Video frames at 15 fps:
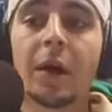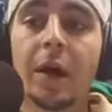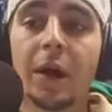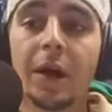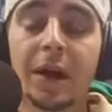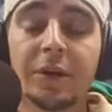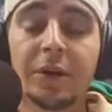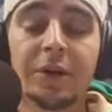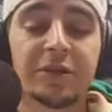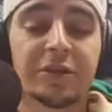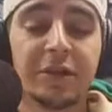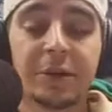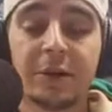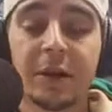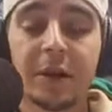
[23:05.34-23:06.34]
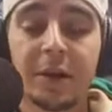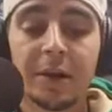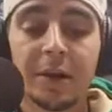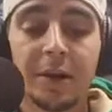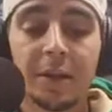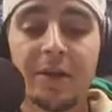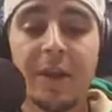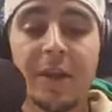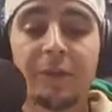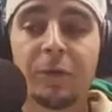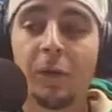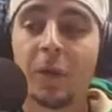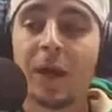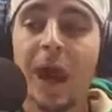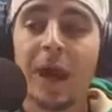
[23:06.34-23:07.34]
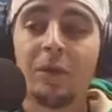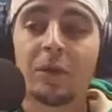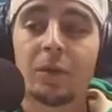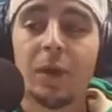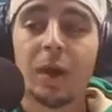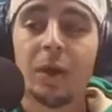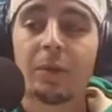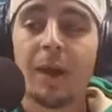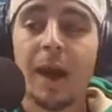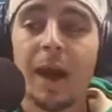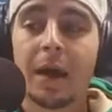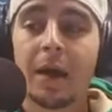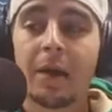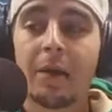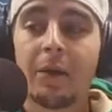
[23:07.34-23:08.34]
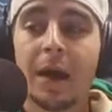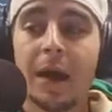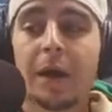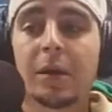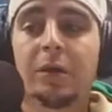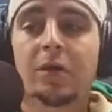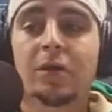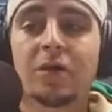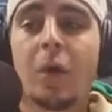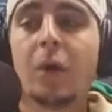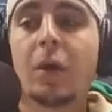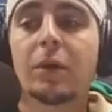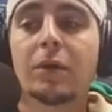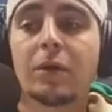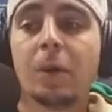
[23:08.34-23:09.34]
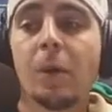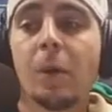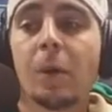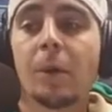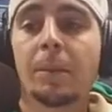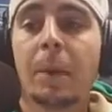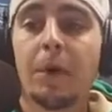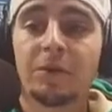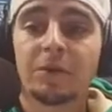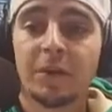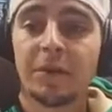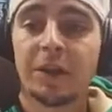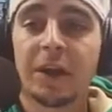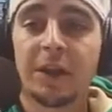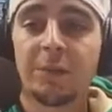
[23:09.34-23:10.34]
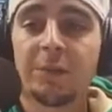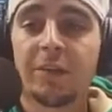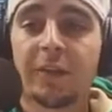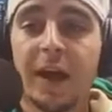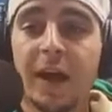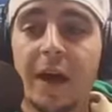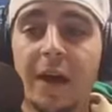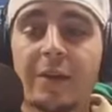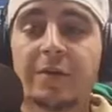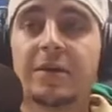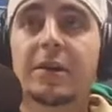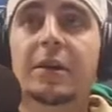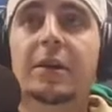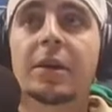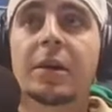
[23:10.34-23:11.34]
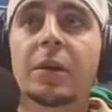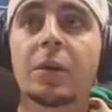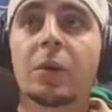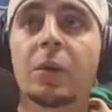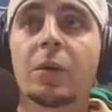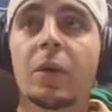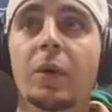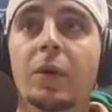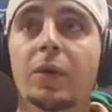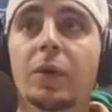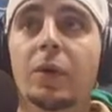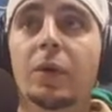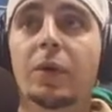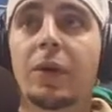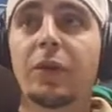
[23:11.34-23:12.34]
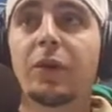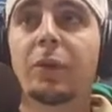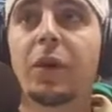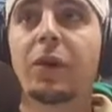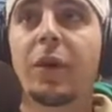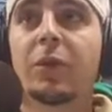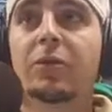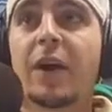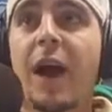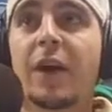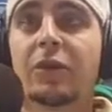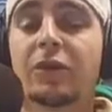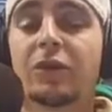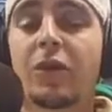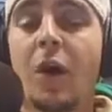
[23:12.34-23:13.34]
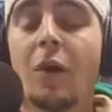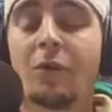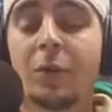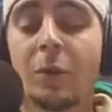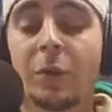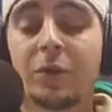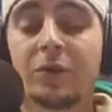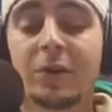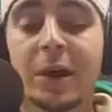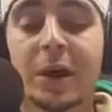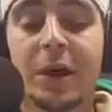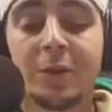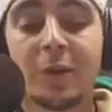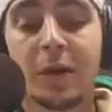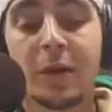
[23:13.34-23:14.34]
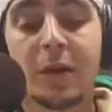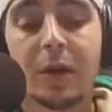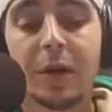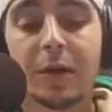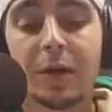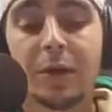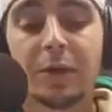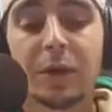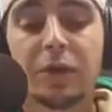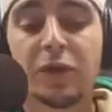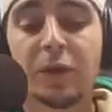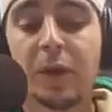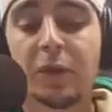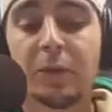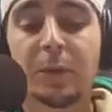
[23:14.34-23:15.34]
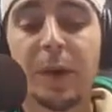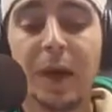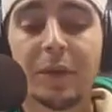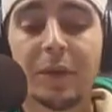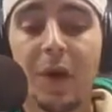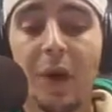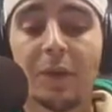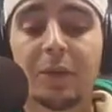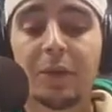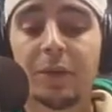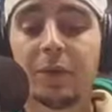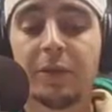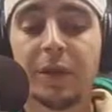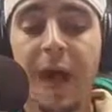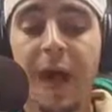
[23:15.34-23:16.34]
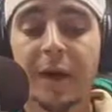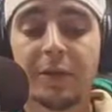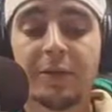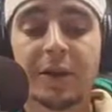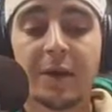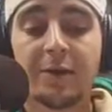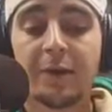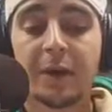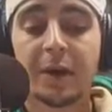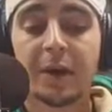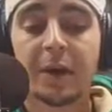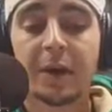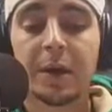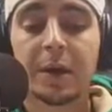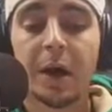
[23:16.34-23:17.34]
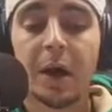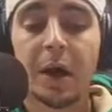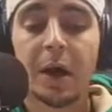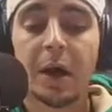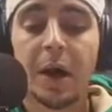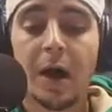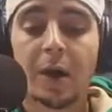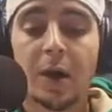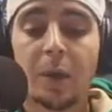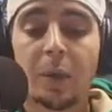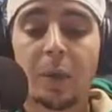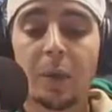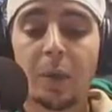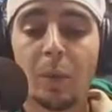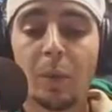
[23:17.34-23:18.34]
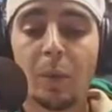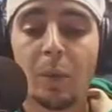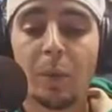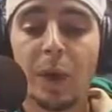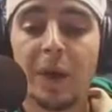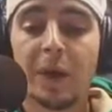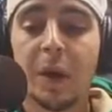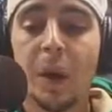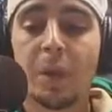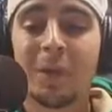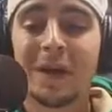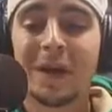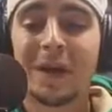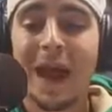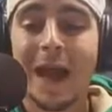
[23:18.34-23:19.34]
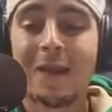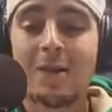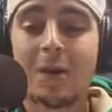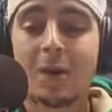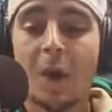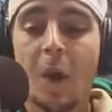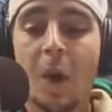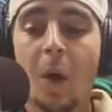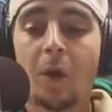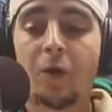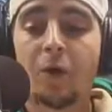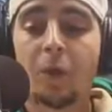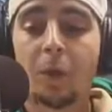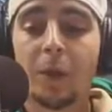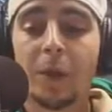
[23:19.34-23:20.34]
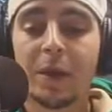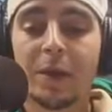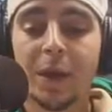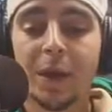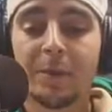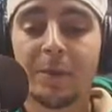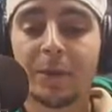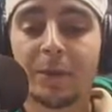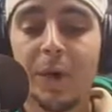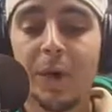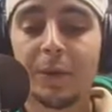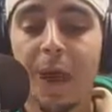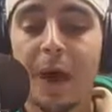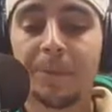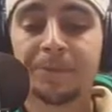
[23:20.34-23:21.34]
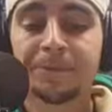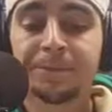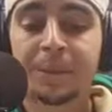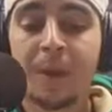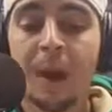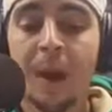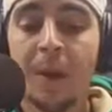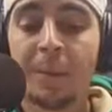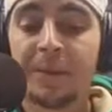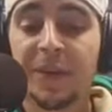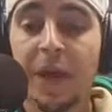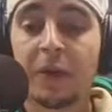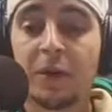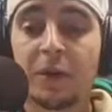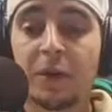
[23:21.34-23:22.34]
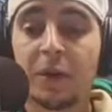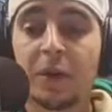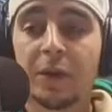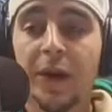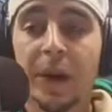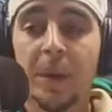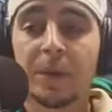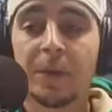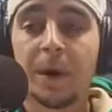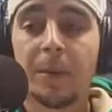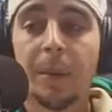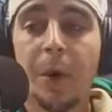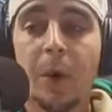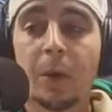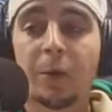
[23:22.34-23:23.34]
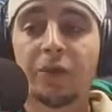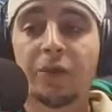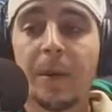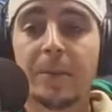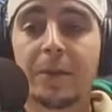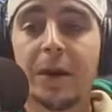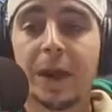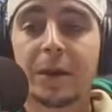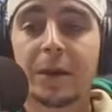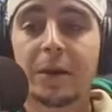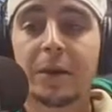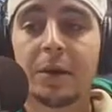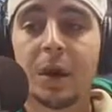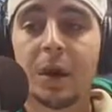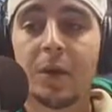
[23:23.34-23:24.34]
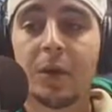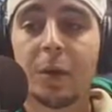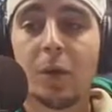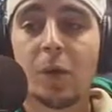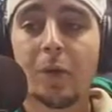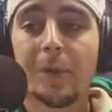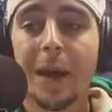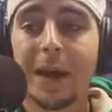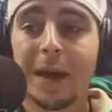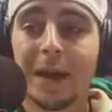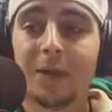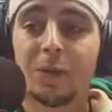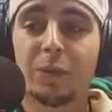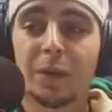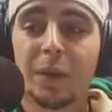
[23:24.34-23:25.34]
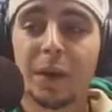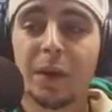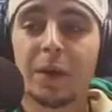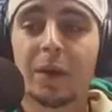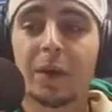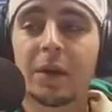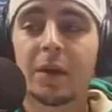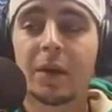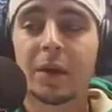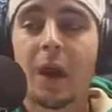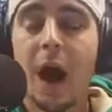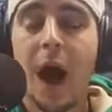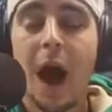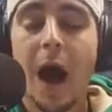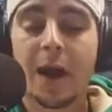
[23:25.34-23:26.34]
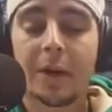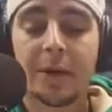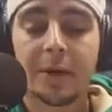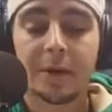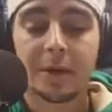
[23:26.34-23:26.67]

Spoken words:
Henderson, we've got 4 guys at running back that could start for most of the teams in the AAC. We really do. And then 3 of those guys are sophomores. So the future looks bright. The offensive line is definitely, I know we can only gauge it on the Louisiana Monroe game. But they look good. They opened up holes. They protected the quarterback, and really odd